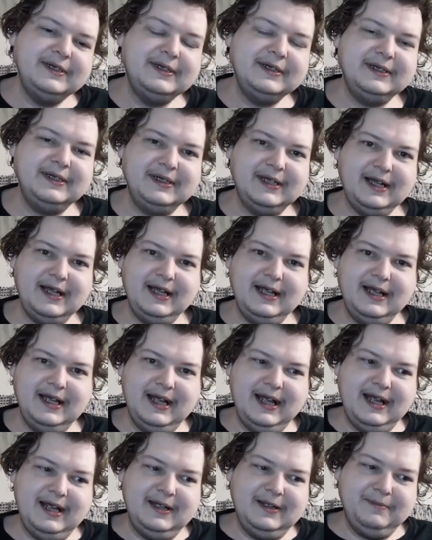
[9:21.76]

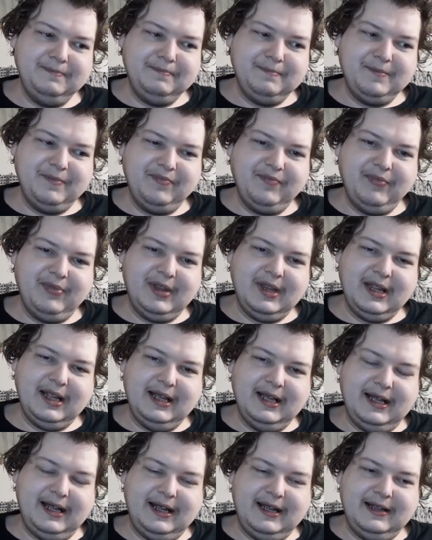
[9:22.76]

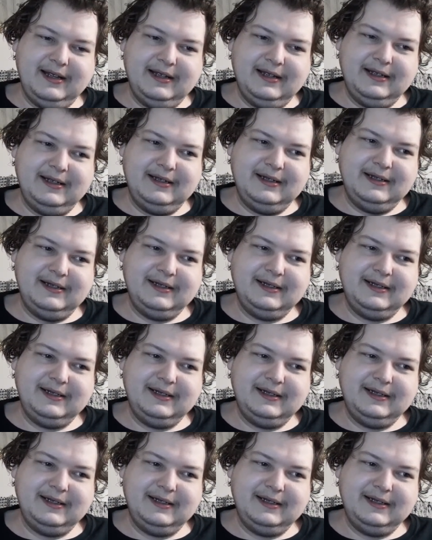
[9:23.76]
(no one is talking)